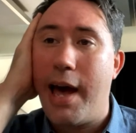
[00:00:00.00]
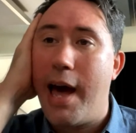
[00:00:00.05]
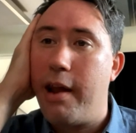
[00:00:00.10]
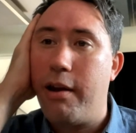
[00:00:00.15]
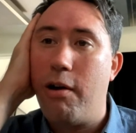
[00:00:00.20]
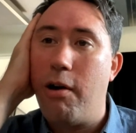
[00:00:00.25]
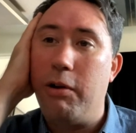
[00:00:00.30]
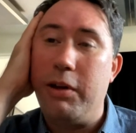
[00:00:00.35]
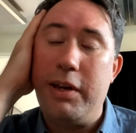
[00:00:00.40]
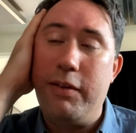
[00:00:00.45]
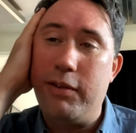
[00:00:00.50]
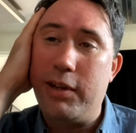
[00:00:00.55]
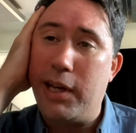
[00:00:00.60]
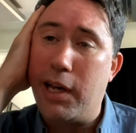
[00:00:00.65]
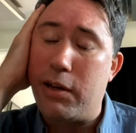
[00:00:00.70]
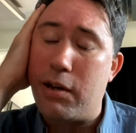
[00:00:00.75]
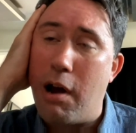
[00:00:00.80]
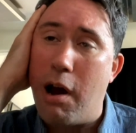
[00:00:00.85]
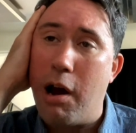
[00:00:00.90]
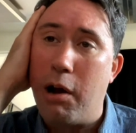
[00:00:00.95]
at all, even
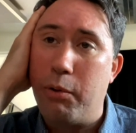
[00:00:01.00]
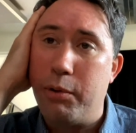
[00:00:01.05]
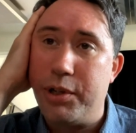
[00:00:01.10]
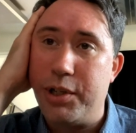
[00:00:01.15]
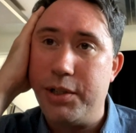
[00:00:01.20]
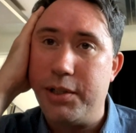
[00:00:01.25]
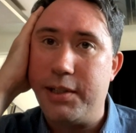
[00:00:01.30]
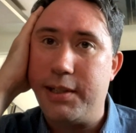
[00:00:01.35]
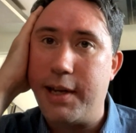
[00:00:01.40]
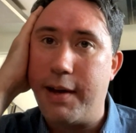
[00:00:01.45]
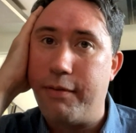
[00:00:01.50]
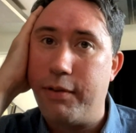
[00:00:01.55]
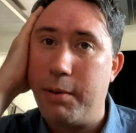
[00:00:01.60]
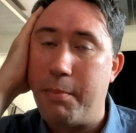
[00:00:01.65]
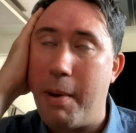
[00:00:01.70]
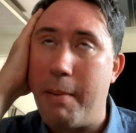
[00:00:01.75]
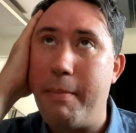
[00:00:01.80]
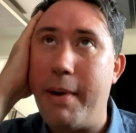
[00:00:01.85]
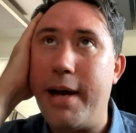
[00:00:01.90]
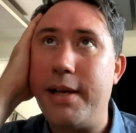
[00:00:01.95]
guitar, which is definitely
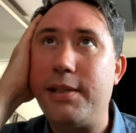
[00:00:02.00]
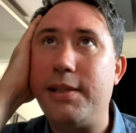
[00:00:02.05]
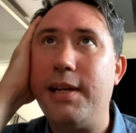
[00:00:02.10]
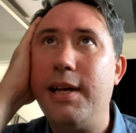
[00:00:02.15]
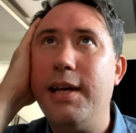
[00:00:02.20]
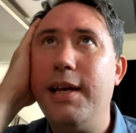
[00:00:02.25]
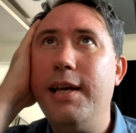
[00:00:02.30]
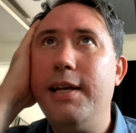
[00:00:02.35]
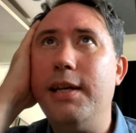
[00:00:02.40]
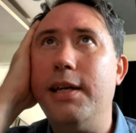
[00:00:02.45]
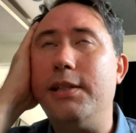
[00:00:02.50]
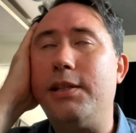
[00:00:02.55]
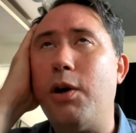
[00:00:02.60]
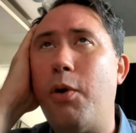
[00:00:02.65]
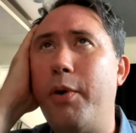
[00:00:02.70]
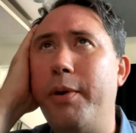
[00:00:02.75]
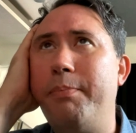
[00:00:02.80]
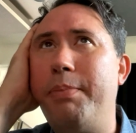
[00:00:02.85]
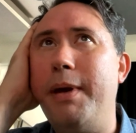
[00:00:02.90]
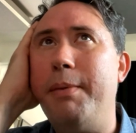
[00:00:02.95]
my best. And so
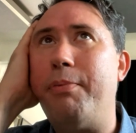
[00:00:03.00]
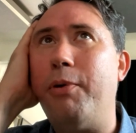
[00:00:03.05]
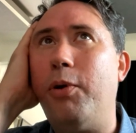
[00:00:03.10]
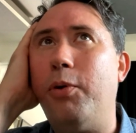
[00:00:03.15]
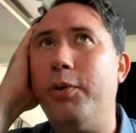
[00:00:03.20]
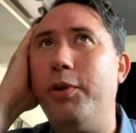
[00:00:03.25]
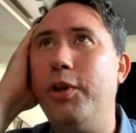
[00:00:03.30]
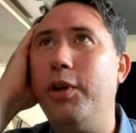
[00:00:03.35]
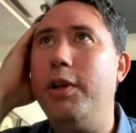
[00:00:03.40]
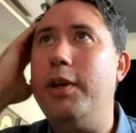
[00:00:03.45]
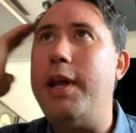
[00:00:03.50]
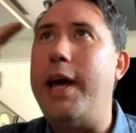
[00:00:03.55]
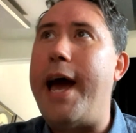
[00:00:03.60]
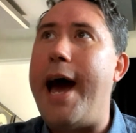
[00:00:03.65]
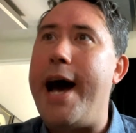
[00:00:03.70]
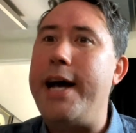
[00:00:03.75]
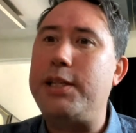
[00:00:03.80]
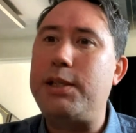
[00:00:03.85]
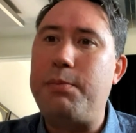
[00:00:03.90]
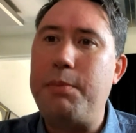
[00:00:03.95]
when people
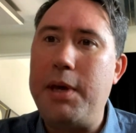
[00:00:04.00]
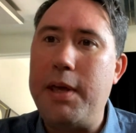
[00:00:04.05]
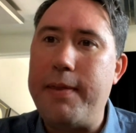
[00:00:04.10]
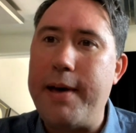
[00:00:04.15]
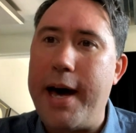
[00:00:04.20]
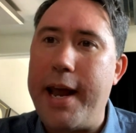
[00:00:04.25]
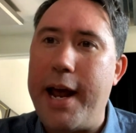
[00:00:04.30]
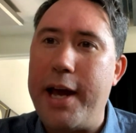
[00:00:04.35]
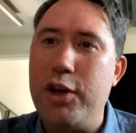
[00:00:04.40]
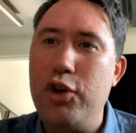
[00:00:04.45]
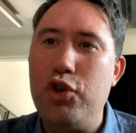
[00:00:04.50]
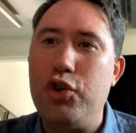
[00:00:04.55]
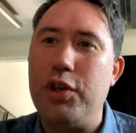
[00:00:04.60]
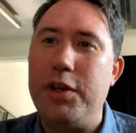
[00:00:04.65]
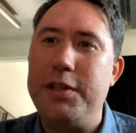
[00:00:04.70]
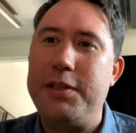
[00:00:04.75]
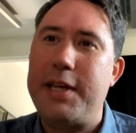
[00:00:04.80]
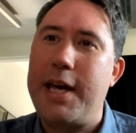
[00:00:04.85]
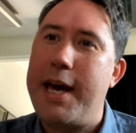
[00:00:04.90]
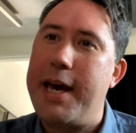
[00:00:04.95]
ask me that, I usually
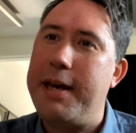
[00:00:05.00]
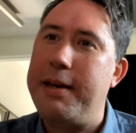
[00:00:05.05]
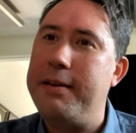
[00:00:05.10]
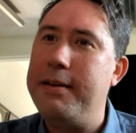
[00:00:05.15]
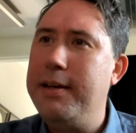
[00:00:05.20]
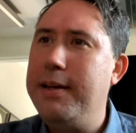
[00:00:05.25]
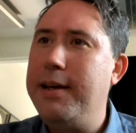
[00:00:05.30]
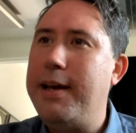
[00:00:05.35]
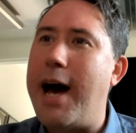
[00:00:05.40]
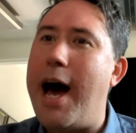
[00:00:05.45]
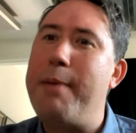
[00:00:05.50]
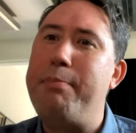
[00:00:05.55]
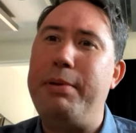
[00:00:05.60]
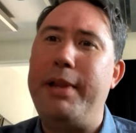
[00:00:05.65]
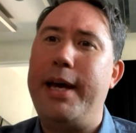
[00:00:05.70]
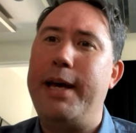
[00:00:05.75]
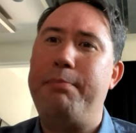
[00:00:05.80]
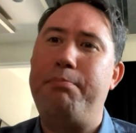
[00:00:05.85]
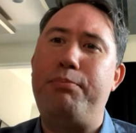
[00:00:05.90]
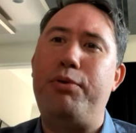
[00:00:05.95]
say I
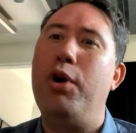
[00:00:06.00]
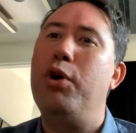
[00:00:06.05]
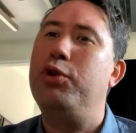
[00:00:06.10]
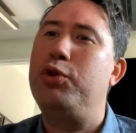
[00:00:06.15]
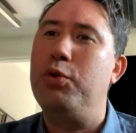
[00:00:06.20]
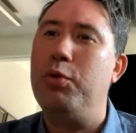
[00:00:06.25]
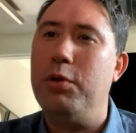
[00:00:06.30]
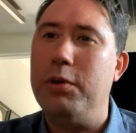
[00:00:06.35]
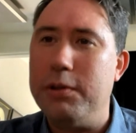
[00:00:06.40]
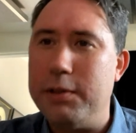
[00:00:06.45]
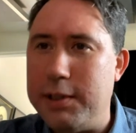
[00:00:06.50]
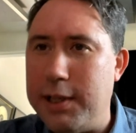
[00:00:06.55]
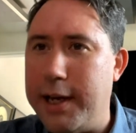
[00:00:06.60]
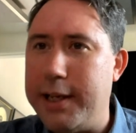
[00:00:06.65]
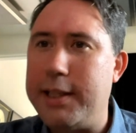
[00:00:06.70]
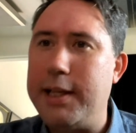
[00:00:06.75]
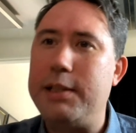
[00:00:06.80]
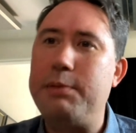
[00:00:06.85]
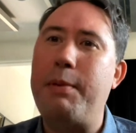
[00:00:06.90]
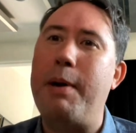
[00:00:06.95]
play Pro Tools.
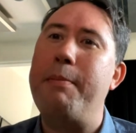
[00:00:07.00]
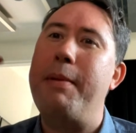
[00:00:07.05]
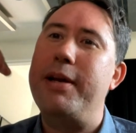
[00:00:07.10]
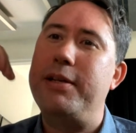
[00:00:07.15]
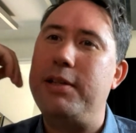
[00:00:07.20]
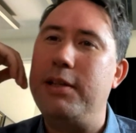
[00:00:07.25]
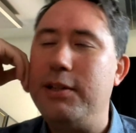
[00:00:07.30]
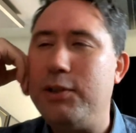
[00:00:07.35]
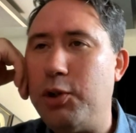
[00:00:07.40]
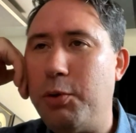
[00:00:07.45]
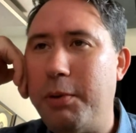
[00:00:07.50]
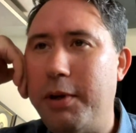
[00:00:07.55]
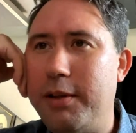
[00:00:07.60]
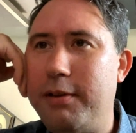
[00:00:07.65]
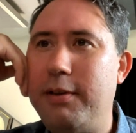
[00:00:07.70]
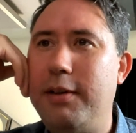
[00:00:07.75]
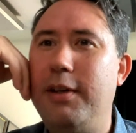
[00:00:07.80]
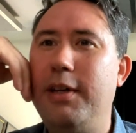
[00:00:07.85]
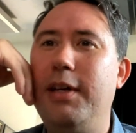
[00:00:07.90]
Like, that's my best instrument.